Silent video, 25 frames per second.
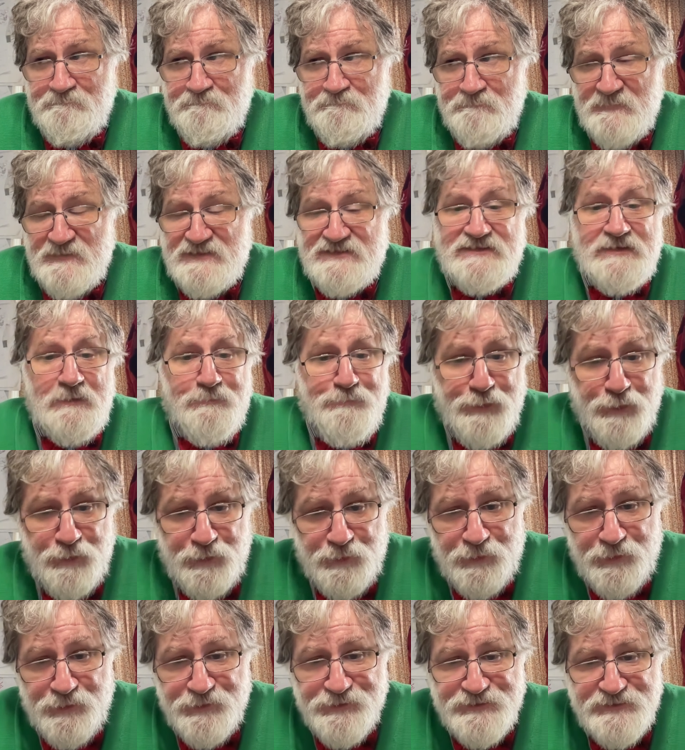
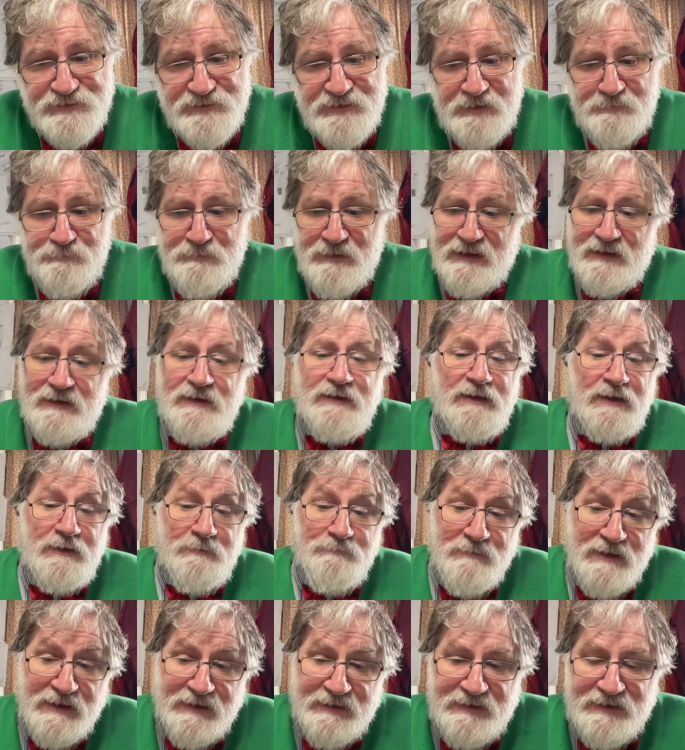support. It
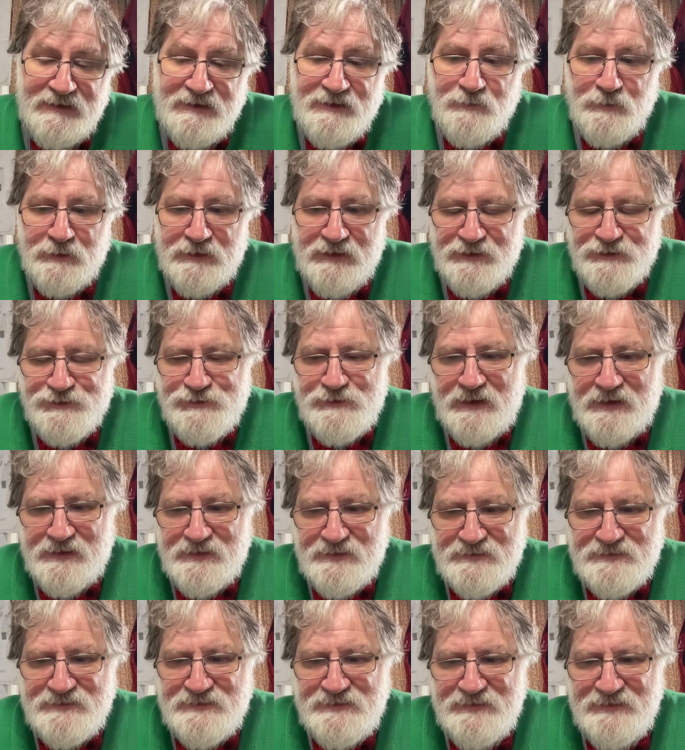may equally
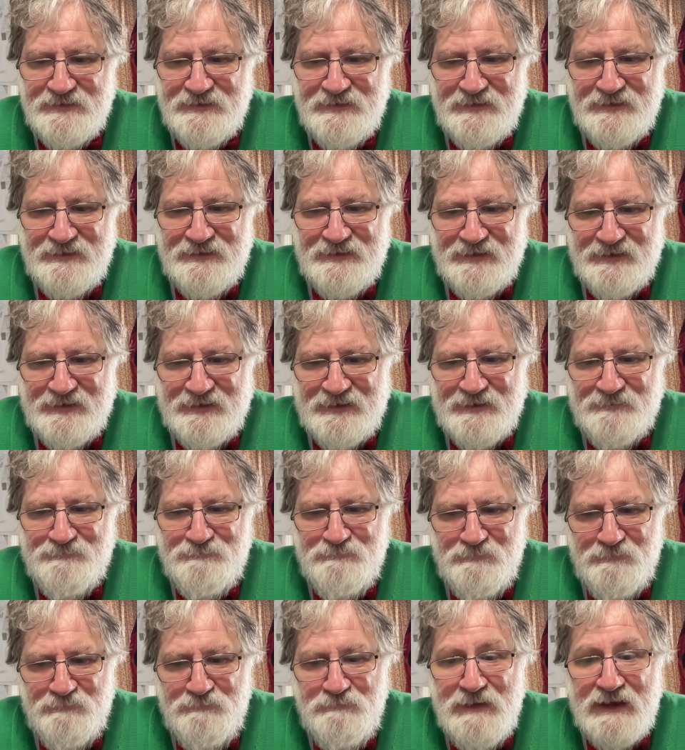attract
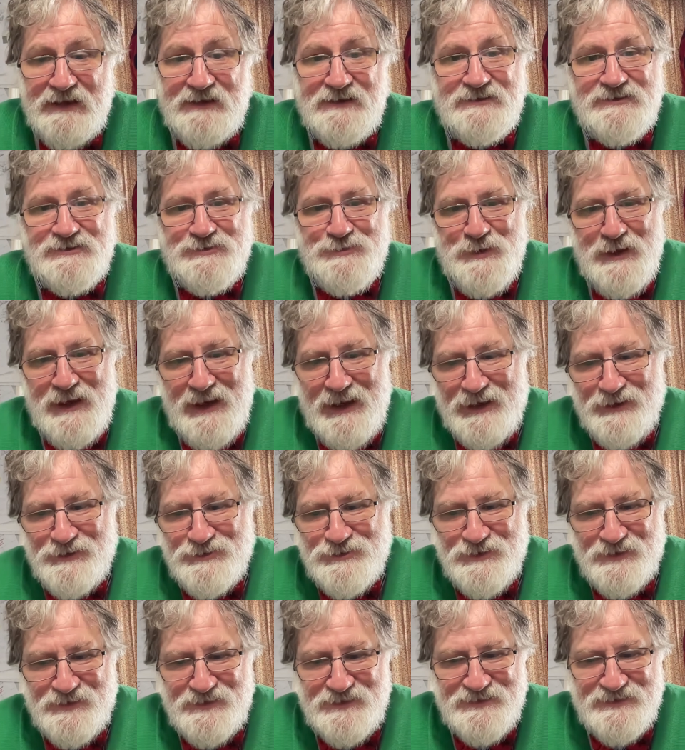mixed
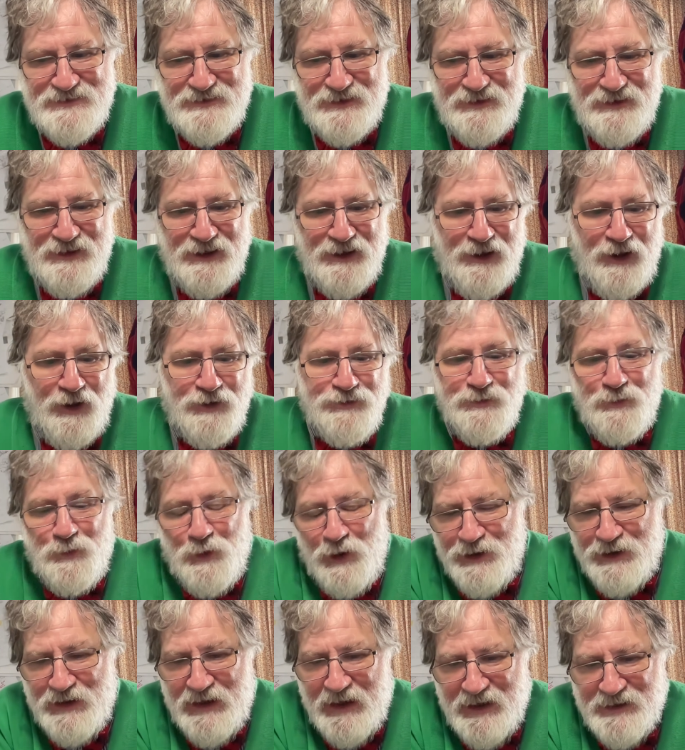reactions. On the
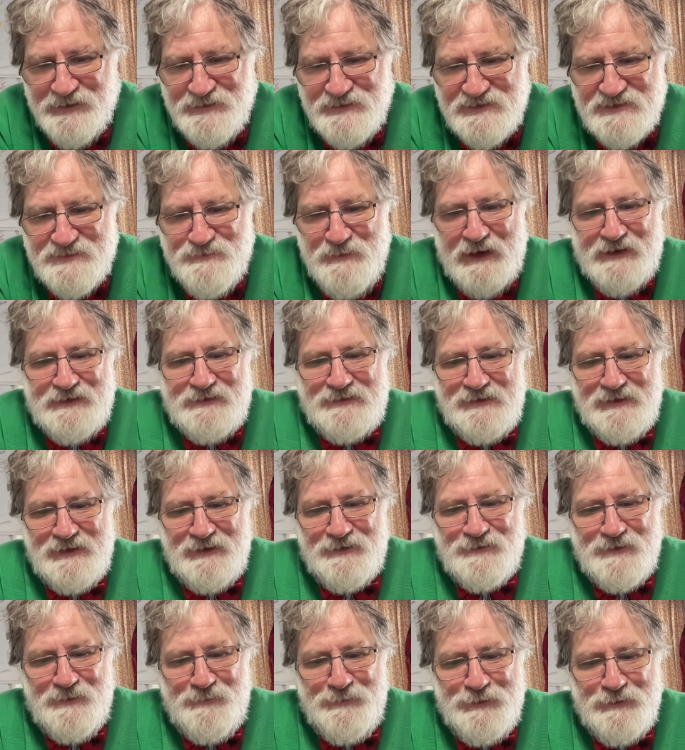one hand, dismantling
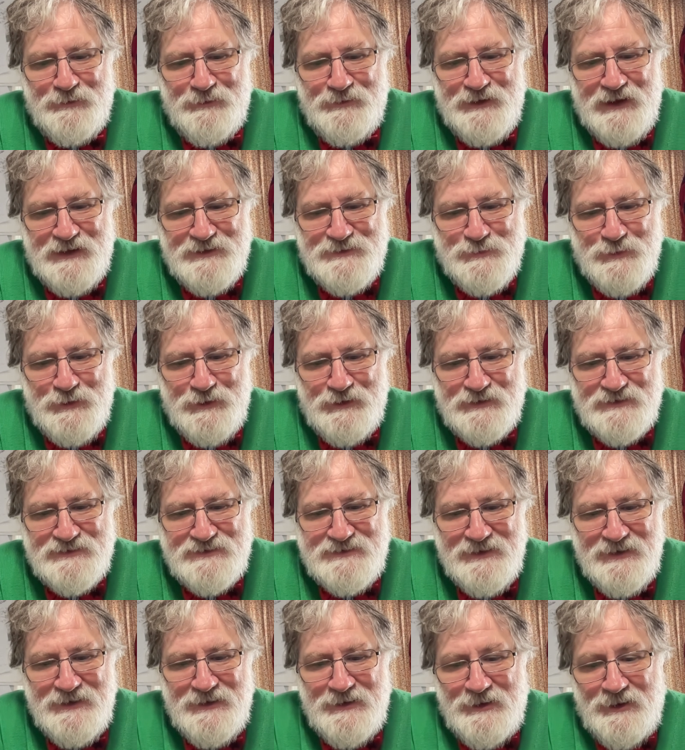criminal
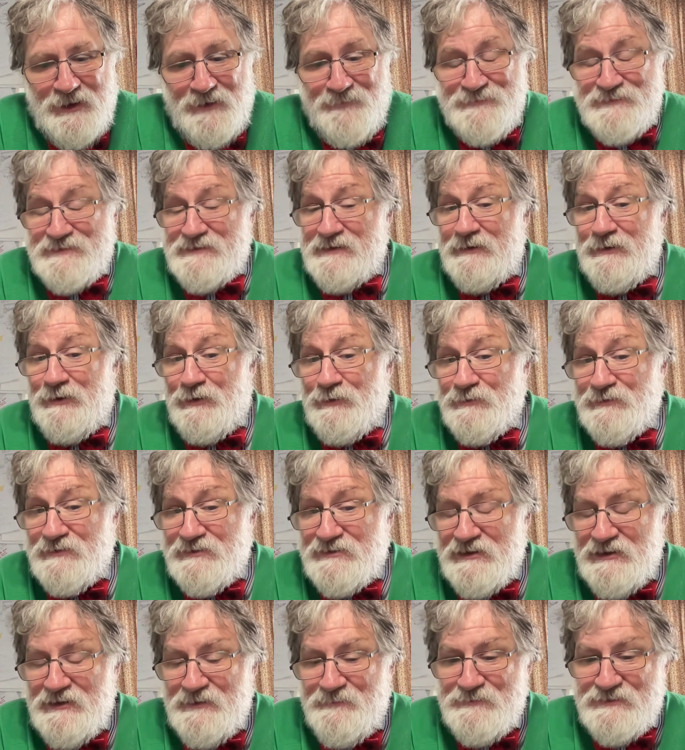networks offers a
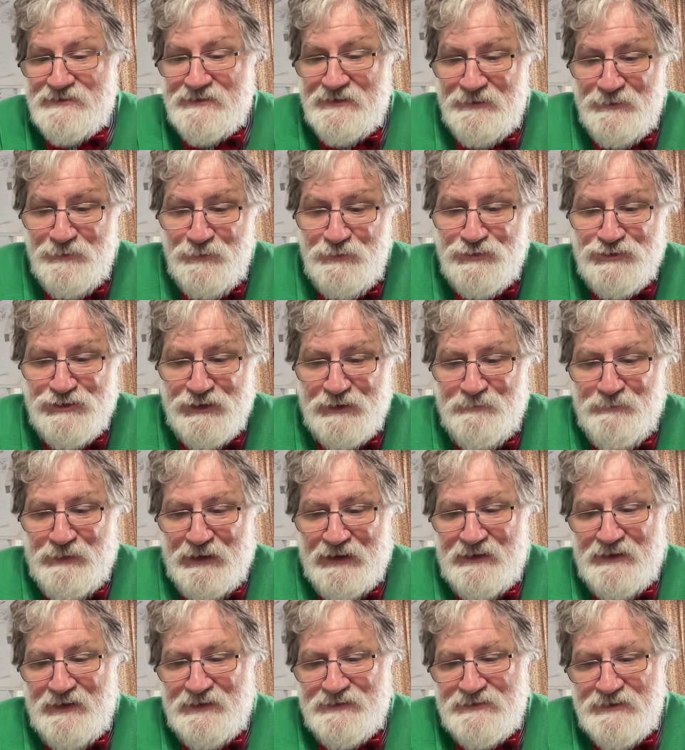long-term solution
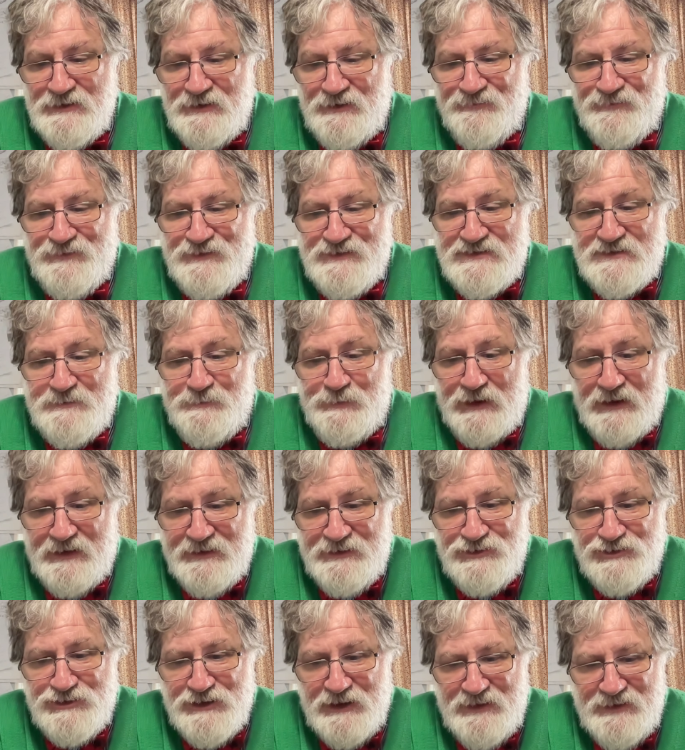by cutting off the supply
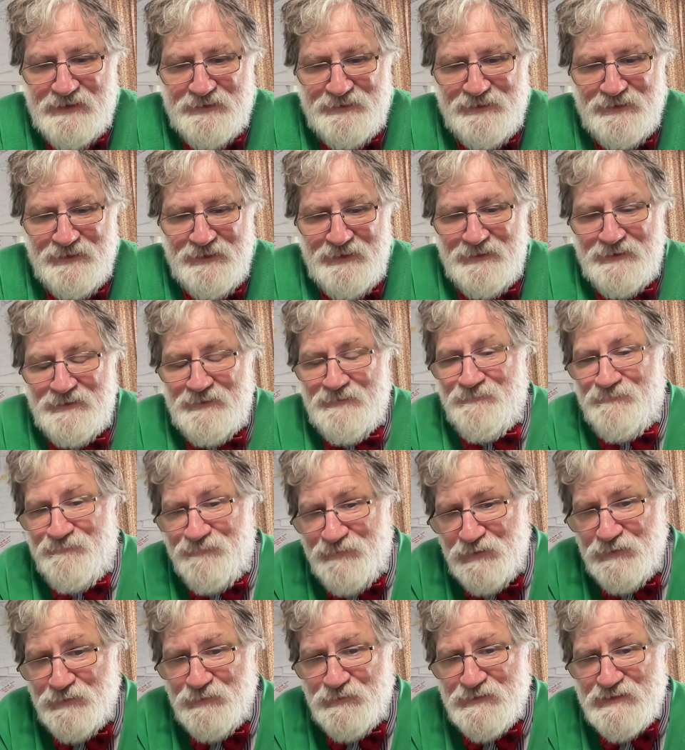chain that
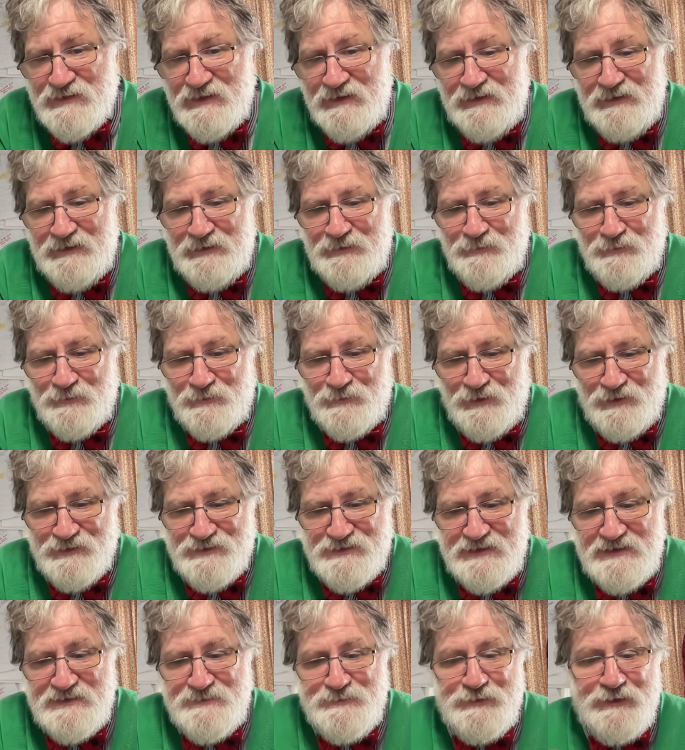fuels illegal
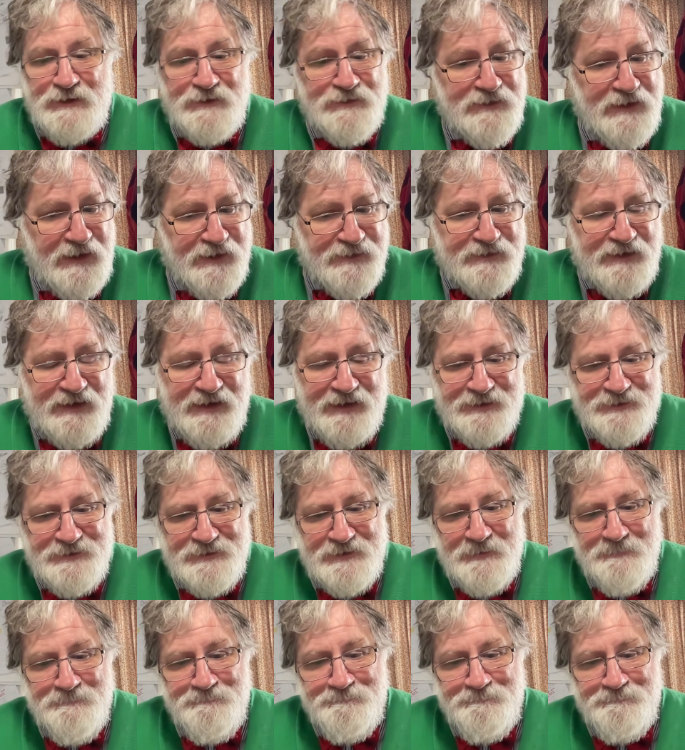crossings. But on the other hand,